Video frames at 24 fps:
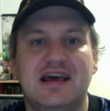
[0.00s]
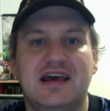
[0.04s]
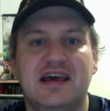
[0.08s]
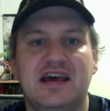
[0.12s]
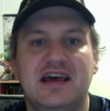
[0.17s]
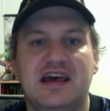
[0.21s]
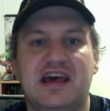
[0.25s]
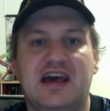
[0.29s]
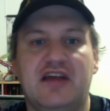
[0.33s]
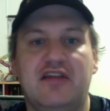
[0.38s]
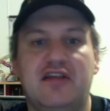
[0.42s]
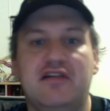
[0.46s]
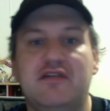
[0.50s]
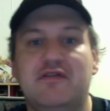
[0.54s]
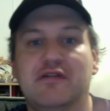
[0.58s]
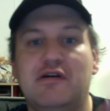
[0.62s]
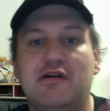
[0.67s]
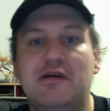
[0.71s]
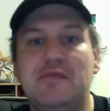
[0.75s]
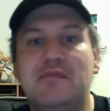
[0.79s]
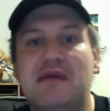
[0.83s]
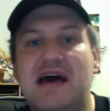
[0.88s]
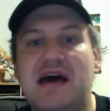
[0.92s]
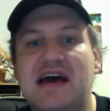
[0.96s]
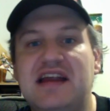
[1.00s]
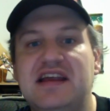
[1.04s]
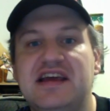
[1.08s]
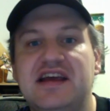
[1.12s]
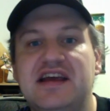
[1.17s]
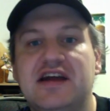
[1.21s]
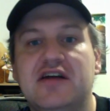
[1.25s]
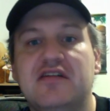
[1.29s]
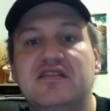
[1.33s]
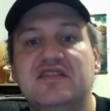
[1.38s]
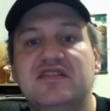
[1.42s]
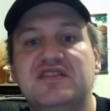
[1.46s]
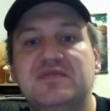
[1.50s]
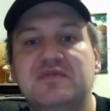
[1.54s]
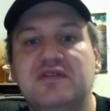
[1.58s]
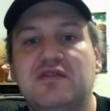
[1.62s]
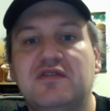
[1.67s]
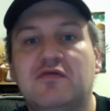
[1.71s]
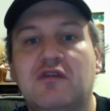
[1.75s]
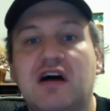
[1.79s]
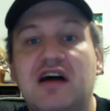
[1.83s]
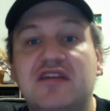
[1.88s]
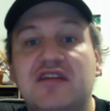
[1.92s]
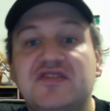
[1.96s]
Hello everyone, Matt here, and it's been
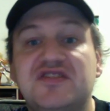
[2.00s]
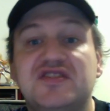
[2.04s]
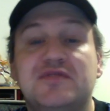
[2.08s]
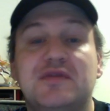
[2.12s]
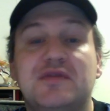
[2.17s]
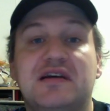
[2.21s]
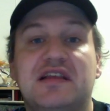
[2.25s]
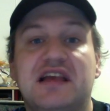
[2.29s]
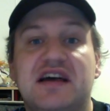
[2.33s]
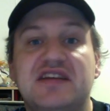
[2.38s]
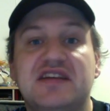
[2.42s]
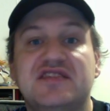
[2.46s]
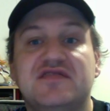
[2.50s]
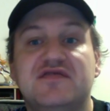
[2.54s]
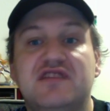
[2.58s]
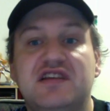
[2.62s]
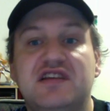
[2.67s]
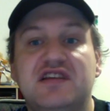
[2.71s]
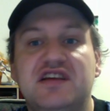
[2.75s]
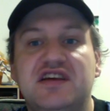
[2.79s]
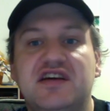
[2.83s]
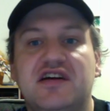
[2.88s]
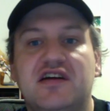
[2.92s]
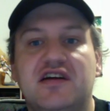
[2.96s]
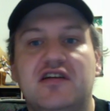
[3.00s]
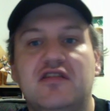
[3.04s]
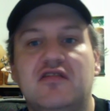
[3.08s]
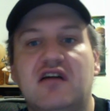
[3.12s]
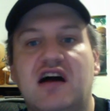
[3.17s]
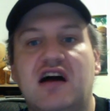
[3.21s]
a while since my last video.